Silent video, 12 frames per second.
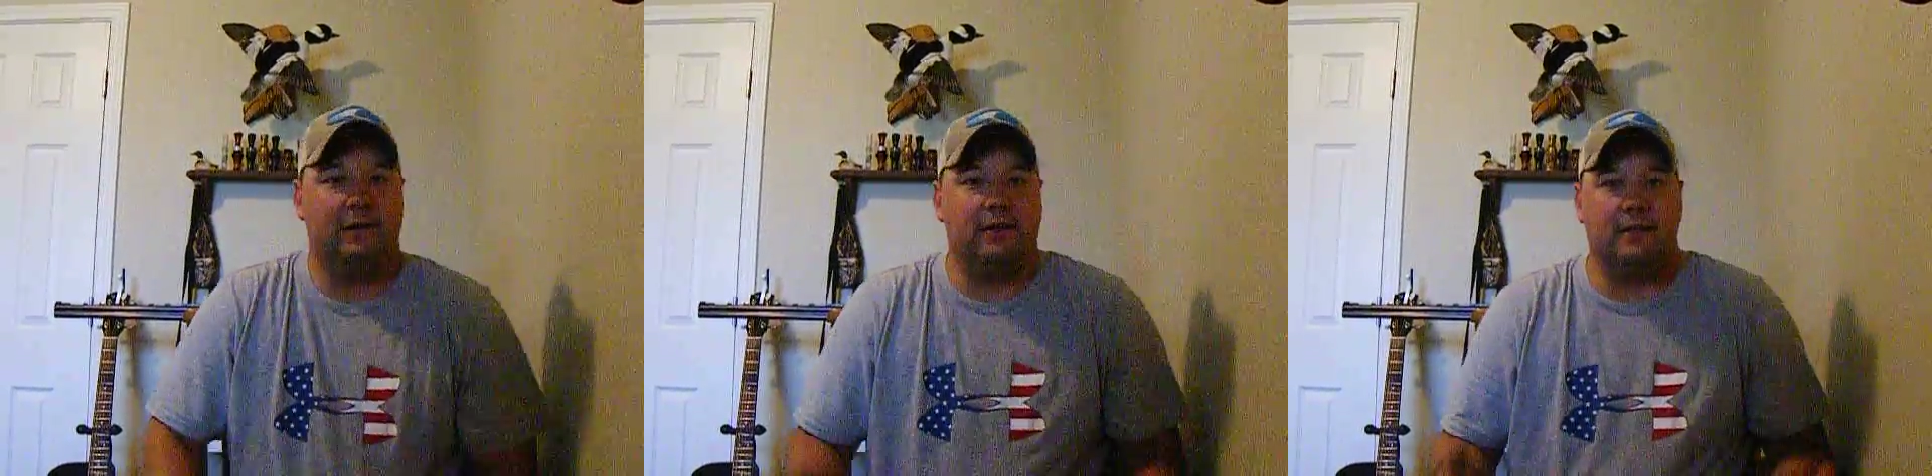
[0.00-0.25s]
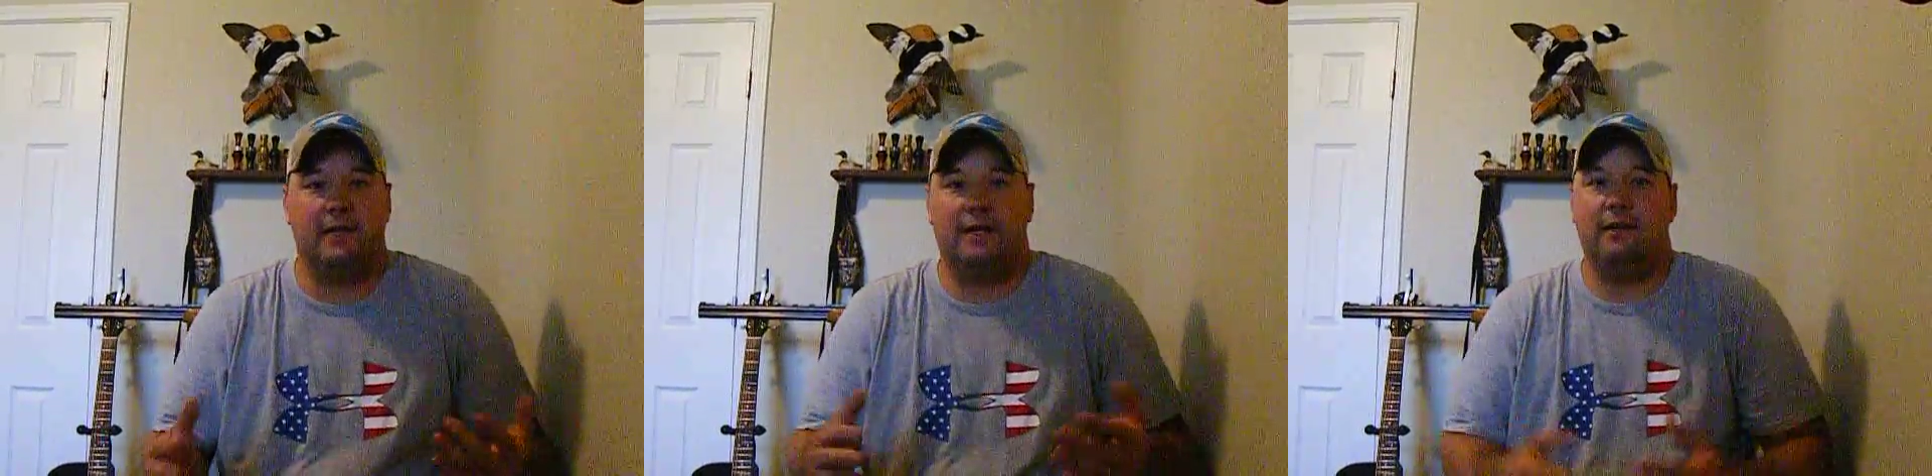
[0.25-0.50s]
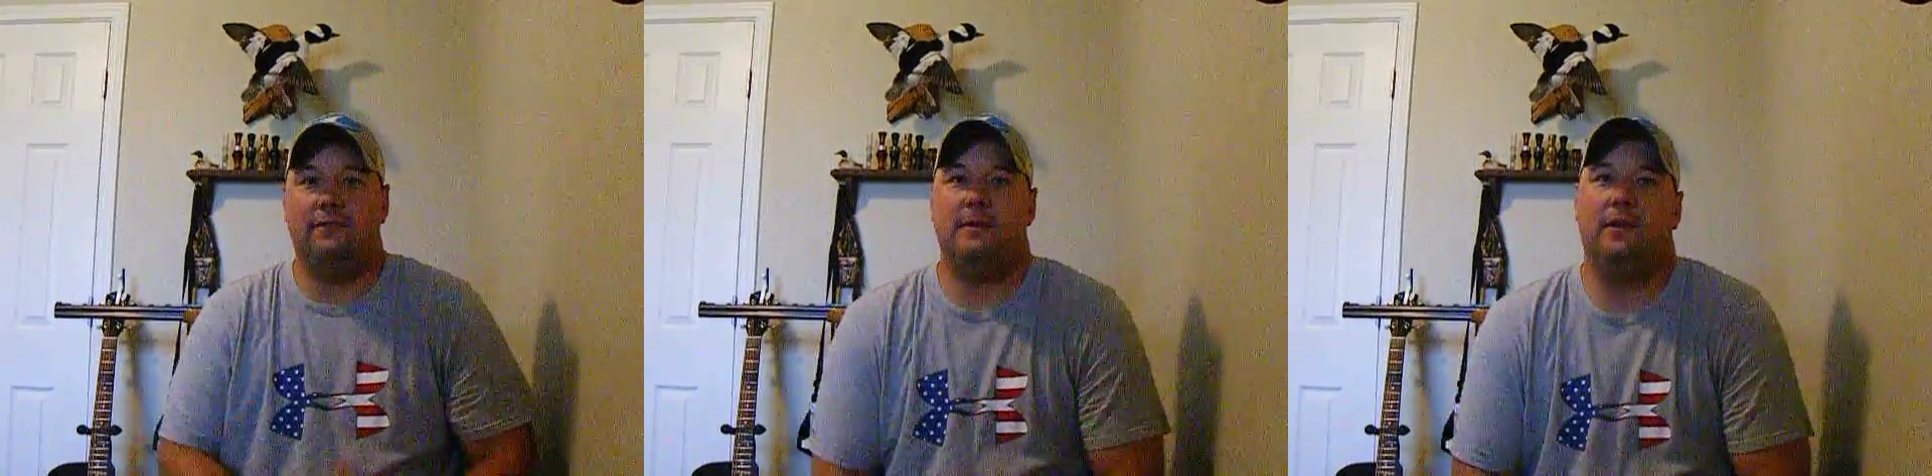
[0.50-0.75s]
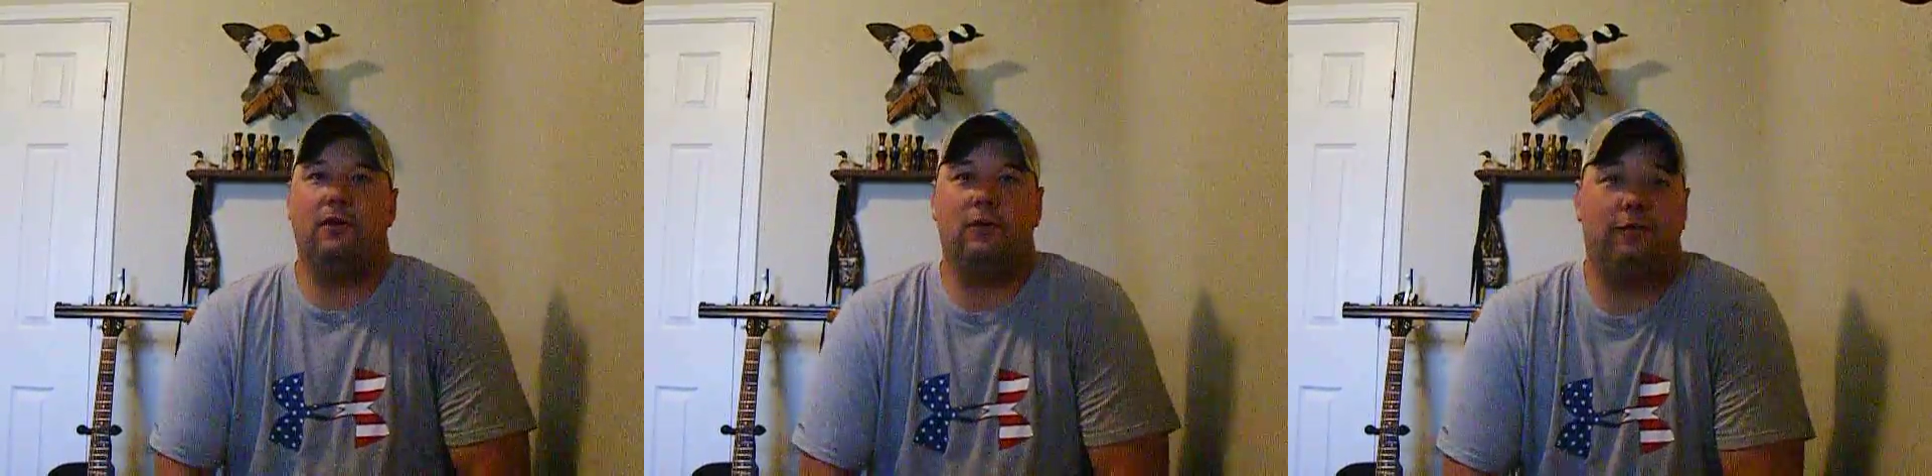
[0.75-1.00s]
Does it give
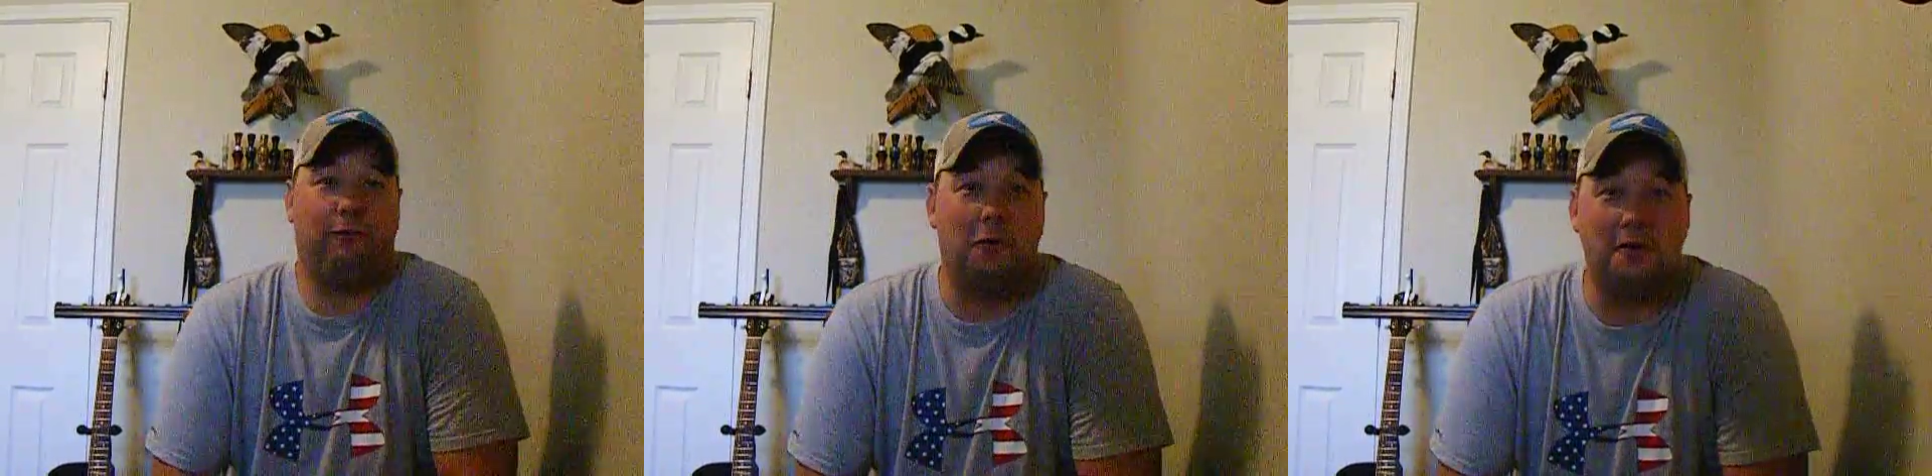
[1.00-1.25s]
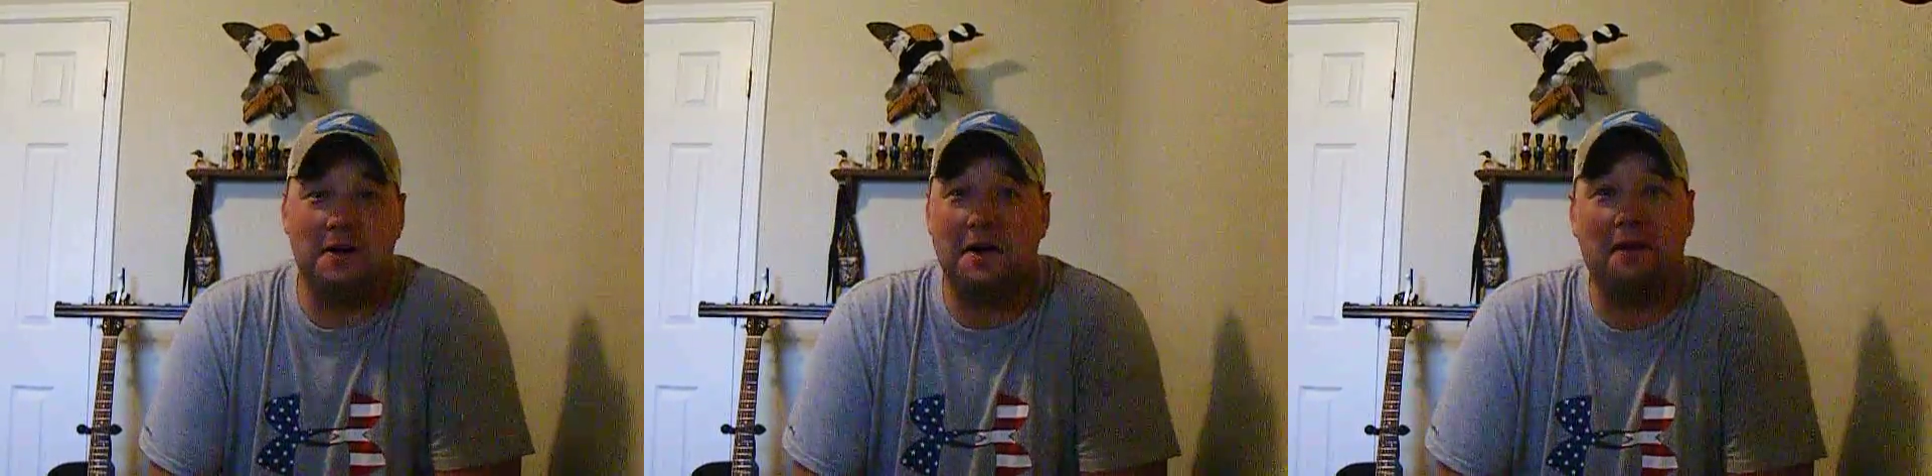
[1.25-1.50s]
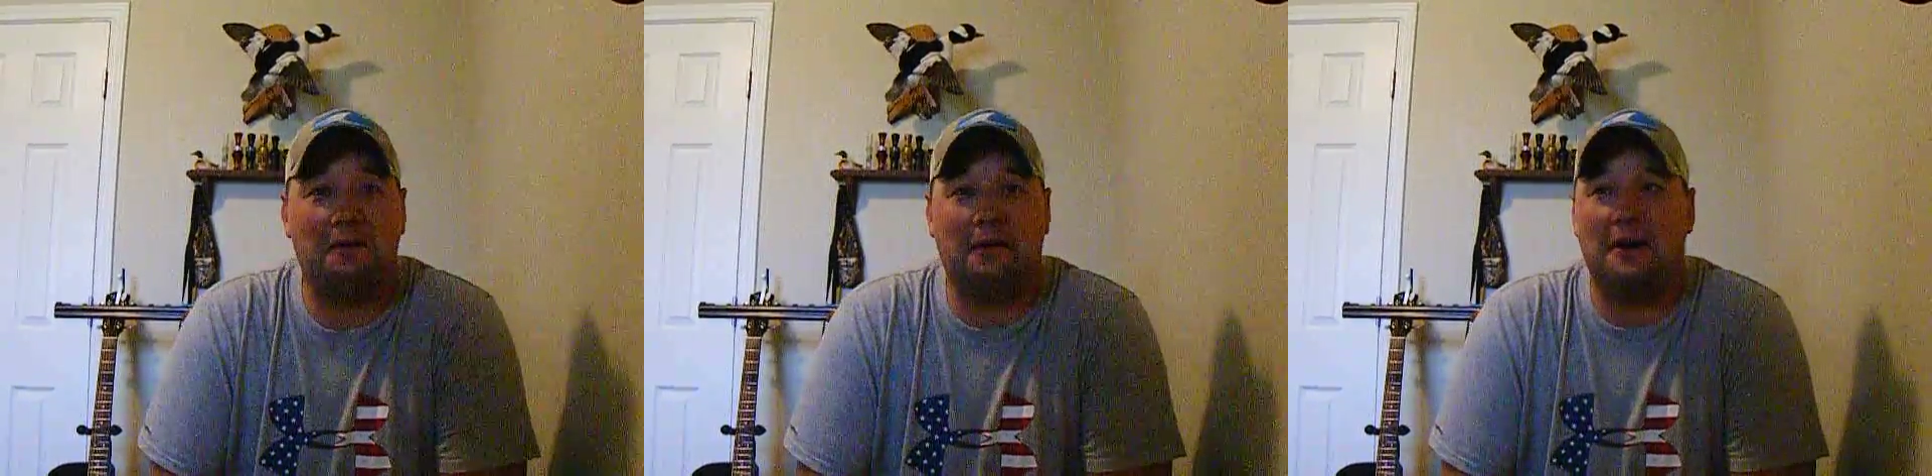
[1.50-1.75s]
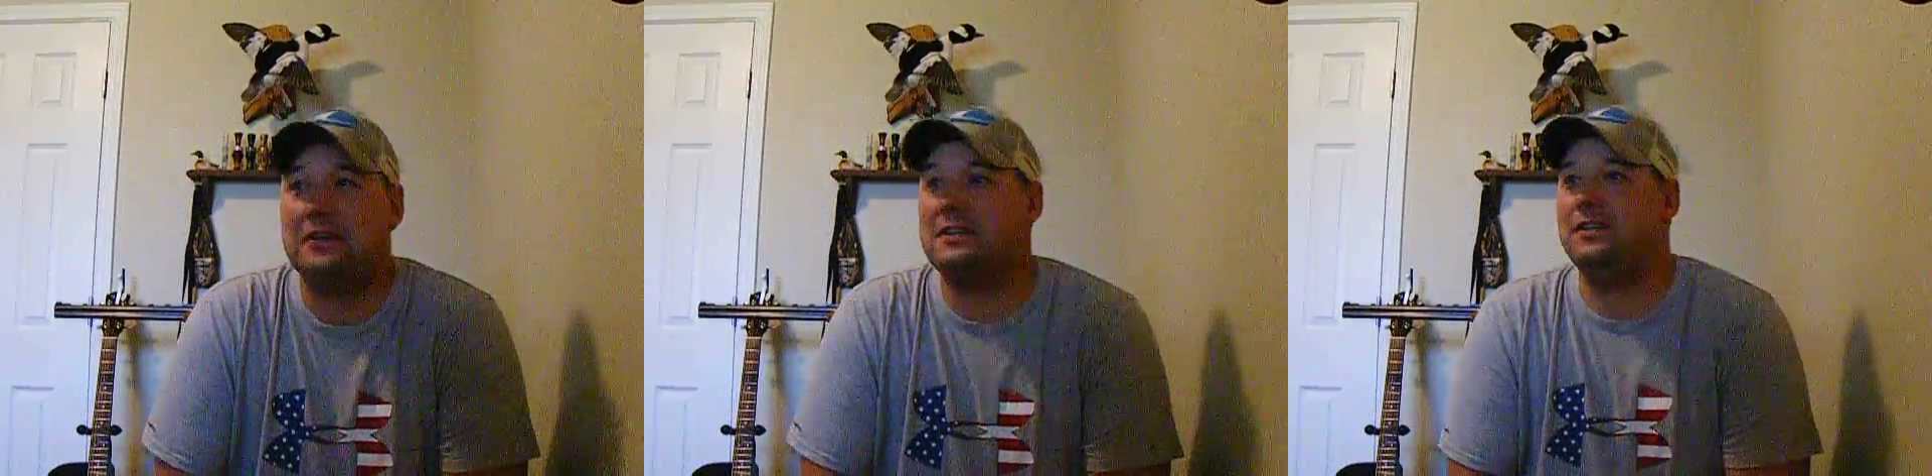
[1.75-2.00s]
me those 40-yard
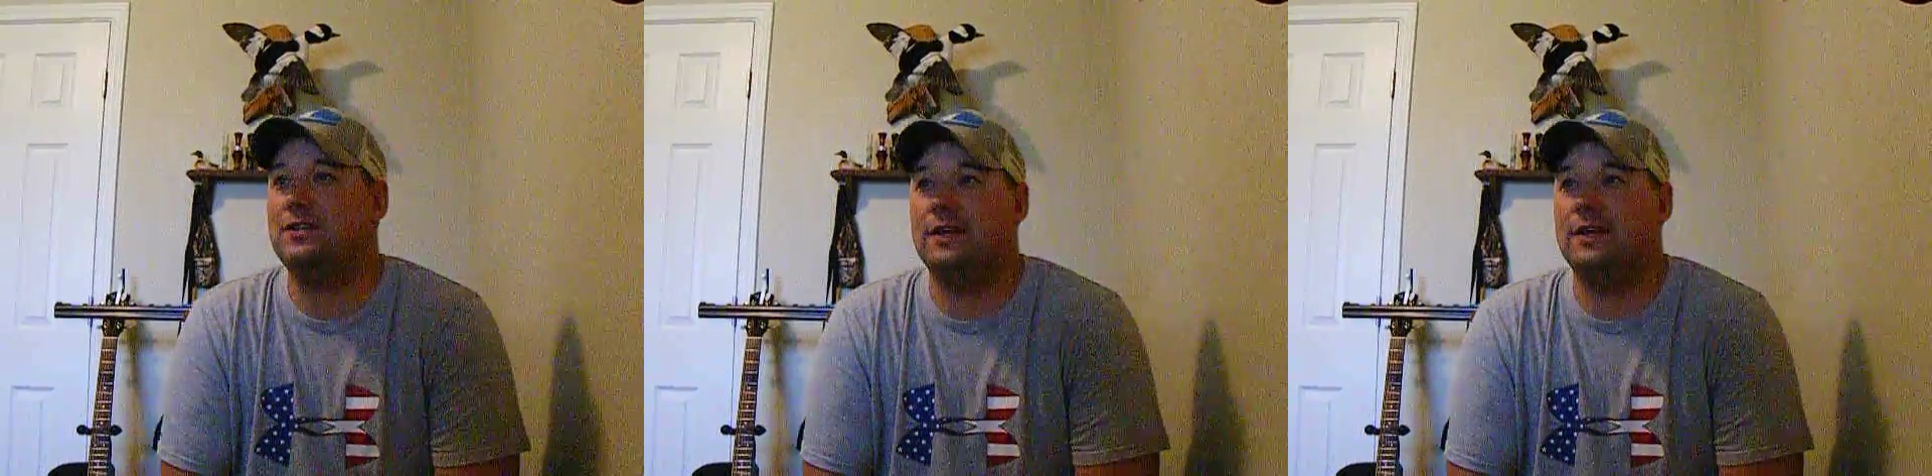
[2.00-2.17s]
crossing